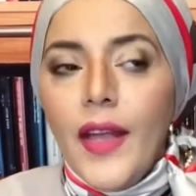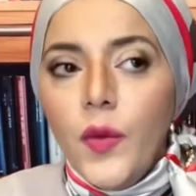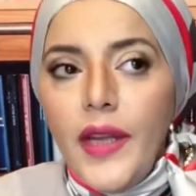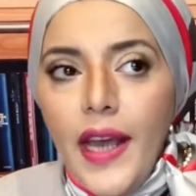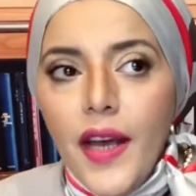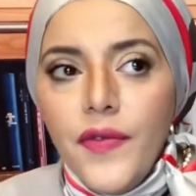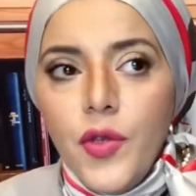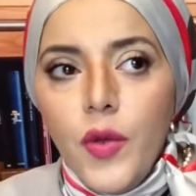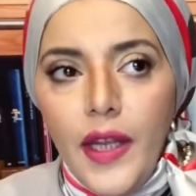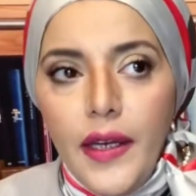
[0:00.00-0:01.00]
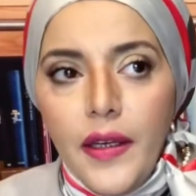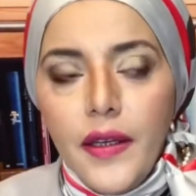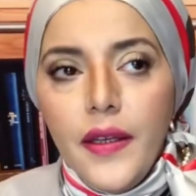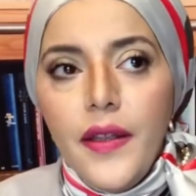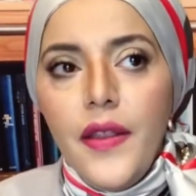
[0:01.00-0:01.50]
have to link
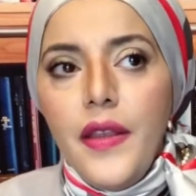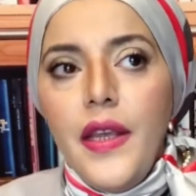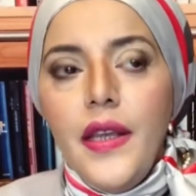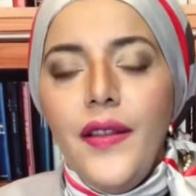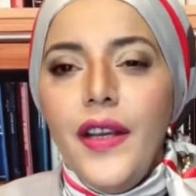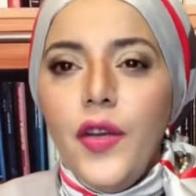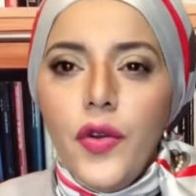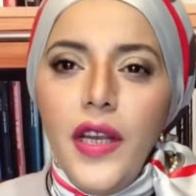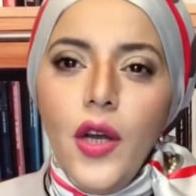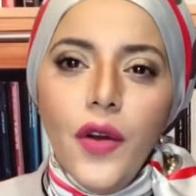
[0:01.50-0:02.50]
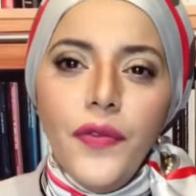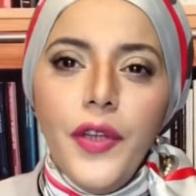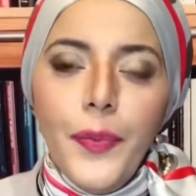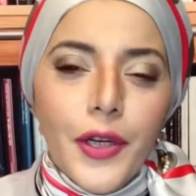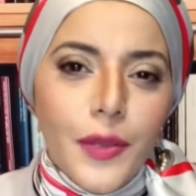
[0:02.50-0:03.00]
the degree of
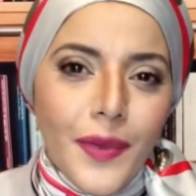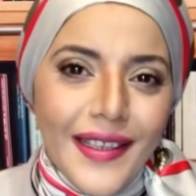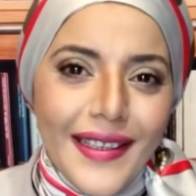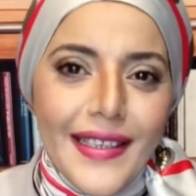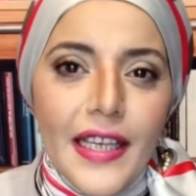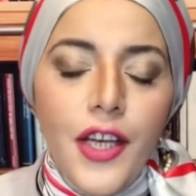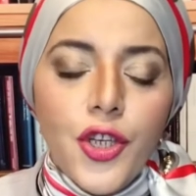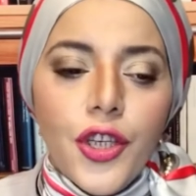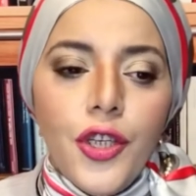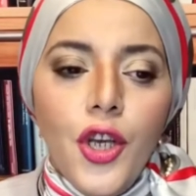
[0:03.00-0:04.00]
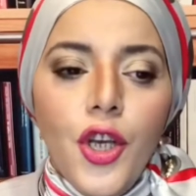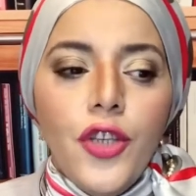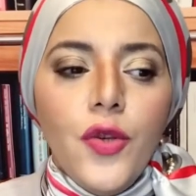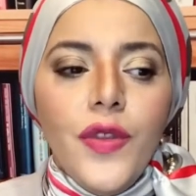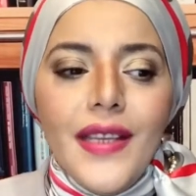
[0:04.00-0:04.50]
departmentalization
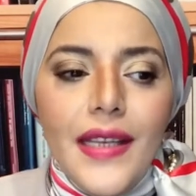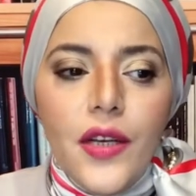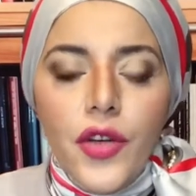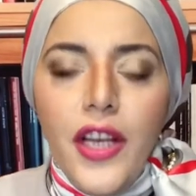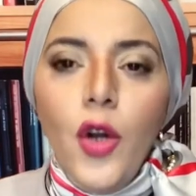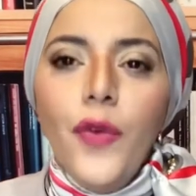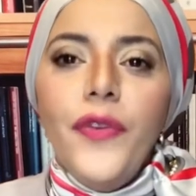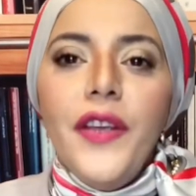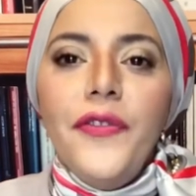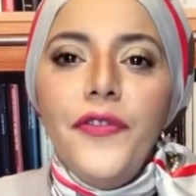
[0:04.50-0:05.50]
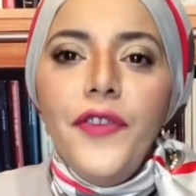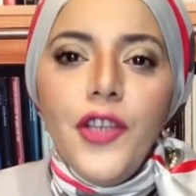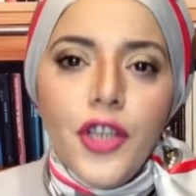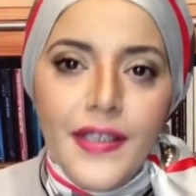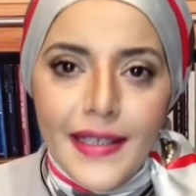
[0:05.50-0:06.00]
to the degree of
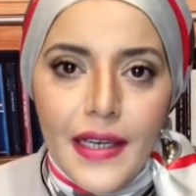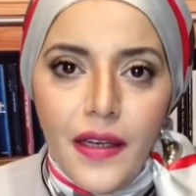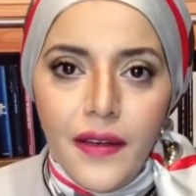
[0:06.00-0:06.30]
efficiency